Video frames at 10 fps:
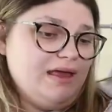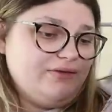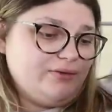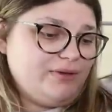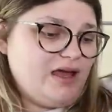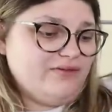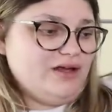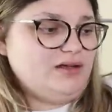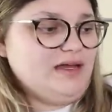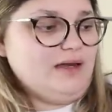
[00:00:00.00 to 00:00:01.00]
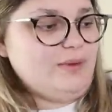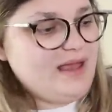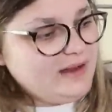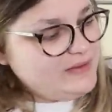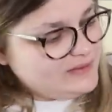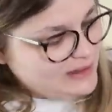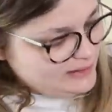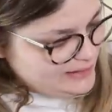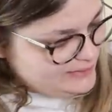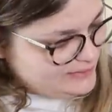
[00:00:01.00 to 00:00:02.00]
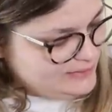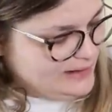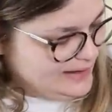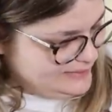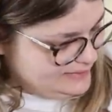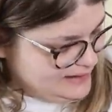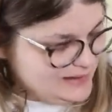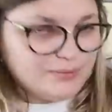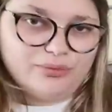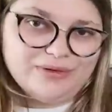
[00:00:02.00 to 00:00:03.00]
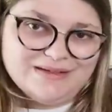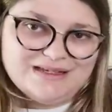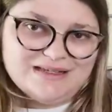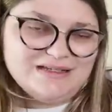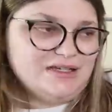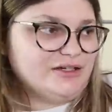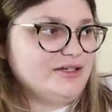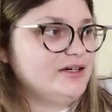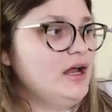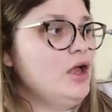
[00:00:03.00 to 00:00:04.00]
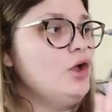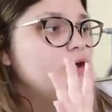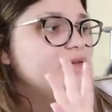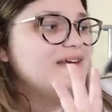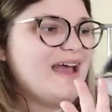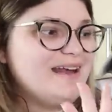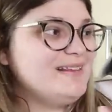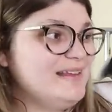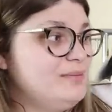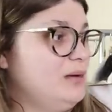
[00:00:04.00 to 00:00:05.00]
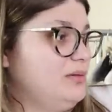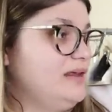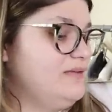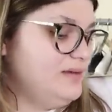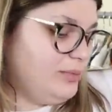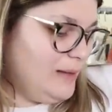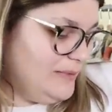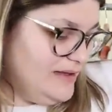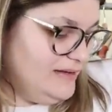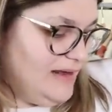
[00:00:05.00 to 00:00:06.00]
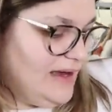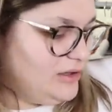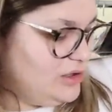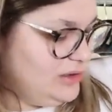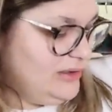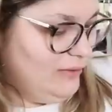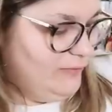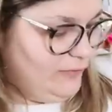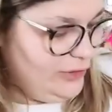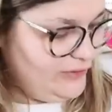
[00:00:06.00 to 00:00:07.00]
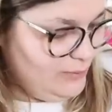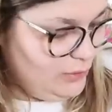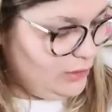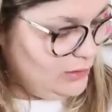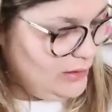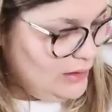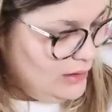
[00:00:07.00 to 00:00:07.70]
It's from Calvin Klein. We have this kind of like snakeskin print interior that kind of leads me to believe this probably is actually reversible.